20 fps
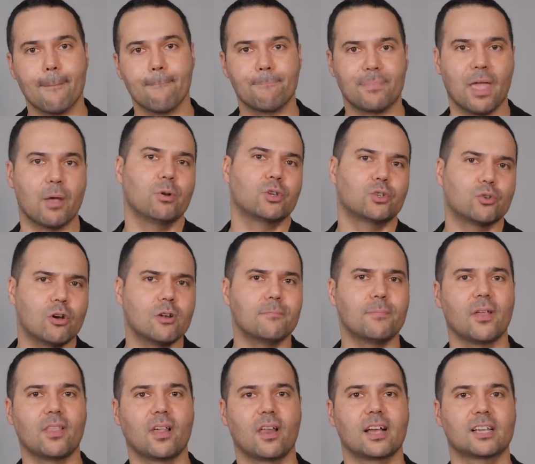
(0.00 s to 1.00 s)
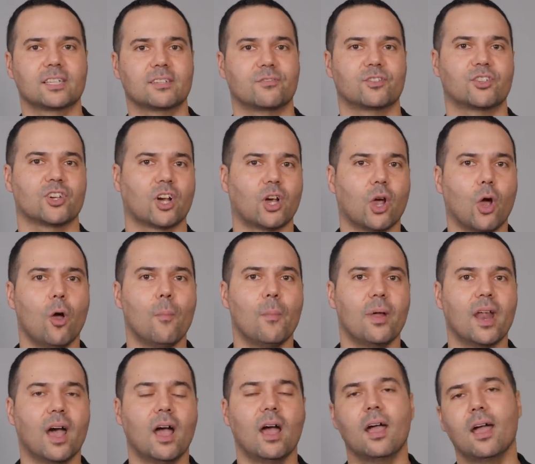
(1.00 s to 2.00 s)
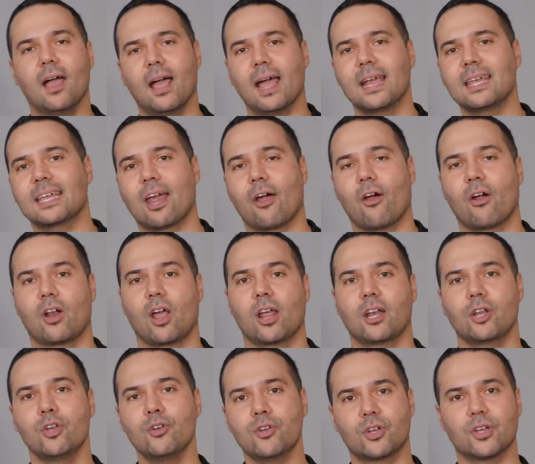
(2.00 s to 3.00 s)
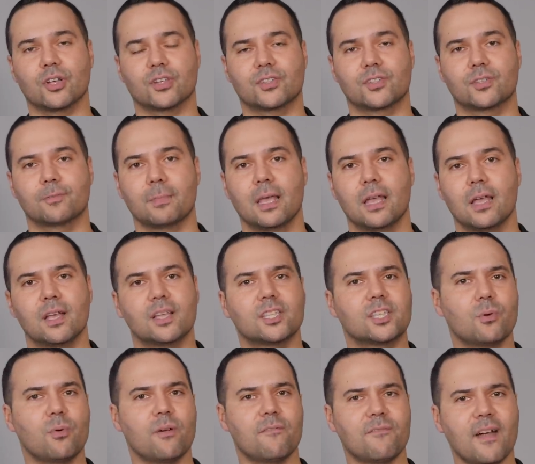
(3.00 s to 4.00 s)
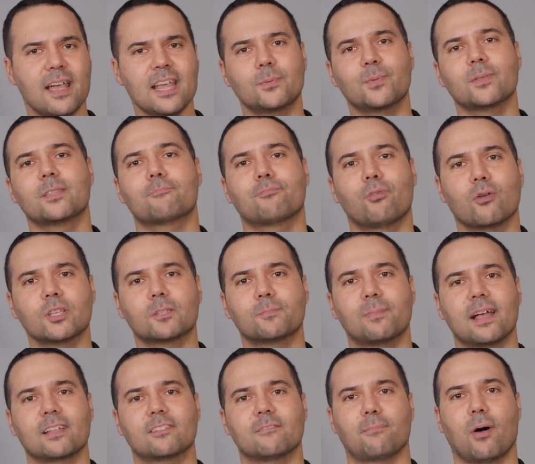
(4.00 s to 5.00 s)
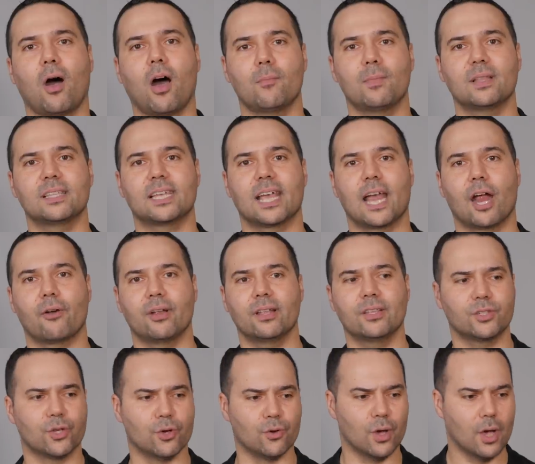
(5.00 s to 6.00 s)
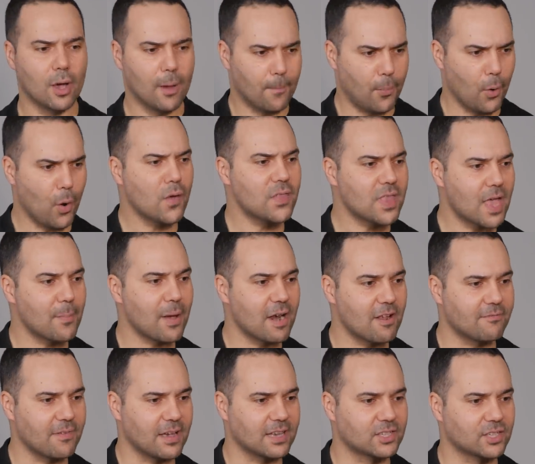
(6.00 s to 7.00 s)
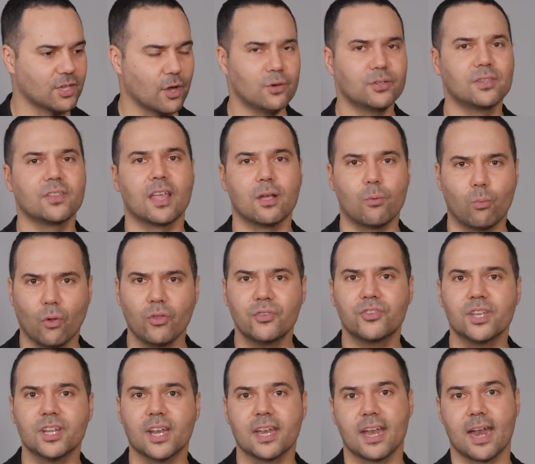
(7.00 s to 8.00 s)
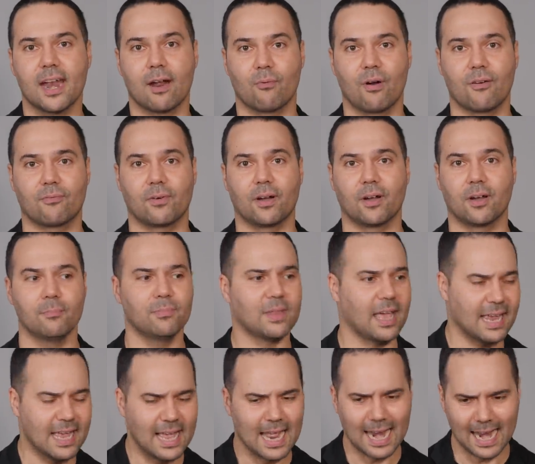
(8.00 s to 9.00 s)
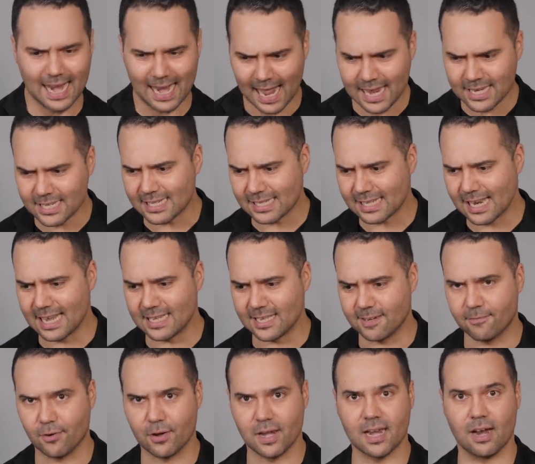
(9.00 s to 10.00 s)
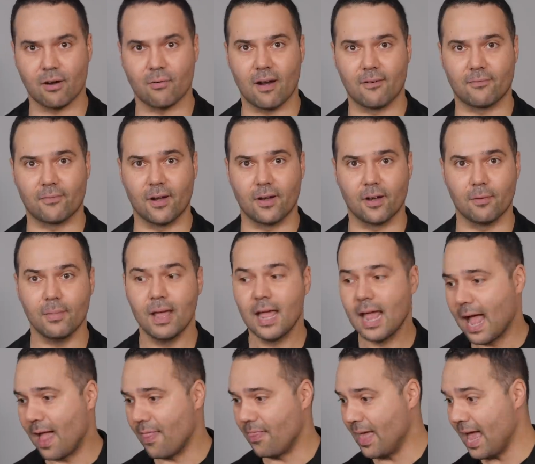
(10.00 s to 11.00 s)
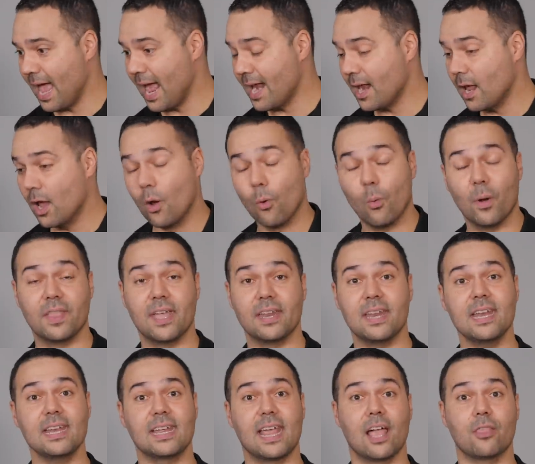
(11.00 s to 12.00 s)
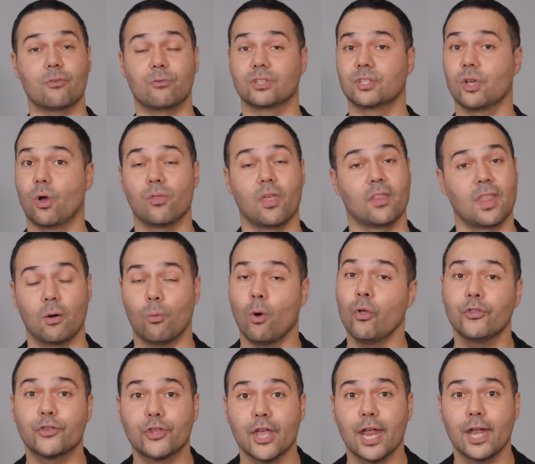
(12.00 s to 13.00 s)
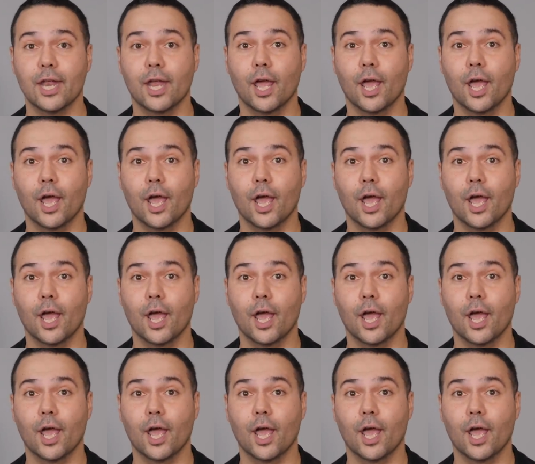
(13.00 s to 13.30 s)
They were joined by the likes of Chuka Umunna and Caroline Lucas. So we're faced with the prospect of parliamentarians who put in their manifestos that they wanted an in-out referendum, they legislated for an in-out referendum, and then, when they didn't get the result that they wanted,